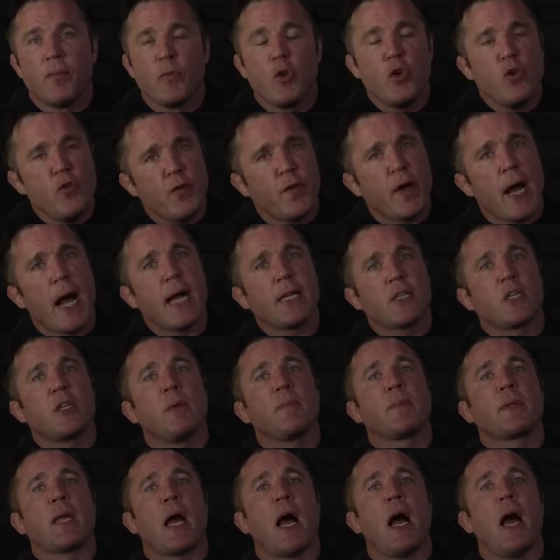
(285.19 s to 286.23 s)
You've got
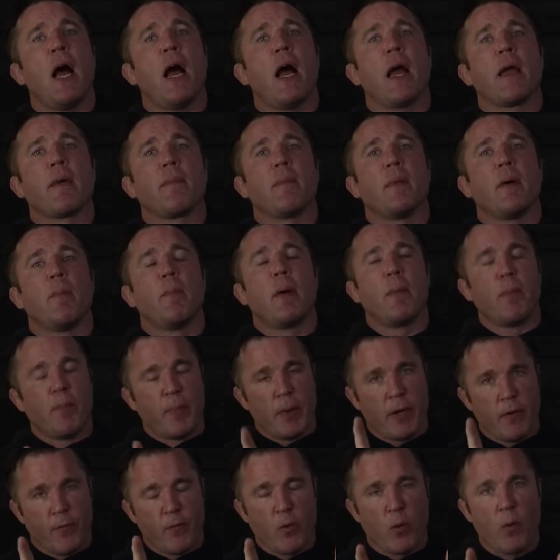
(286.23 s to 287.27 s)
some time. But,
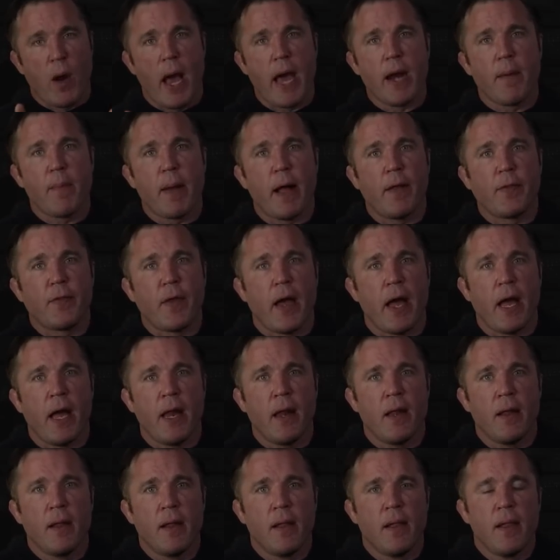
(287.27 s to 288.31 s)
but if we're right about
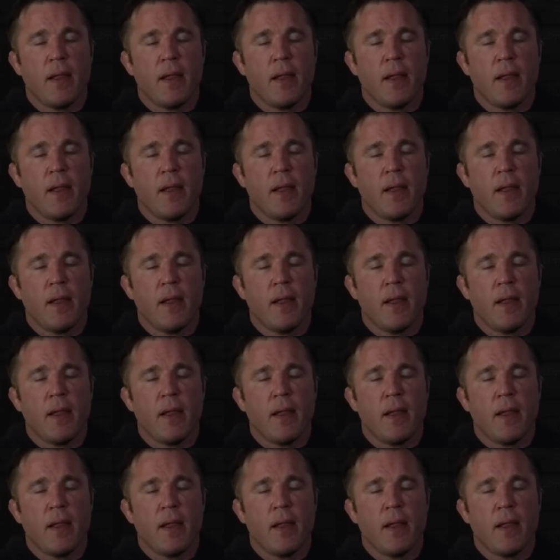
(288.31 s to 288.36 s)
that,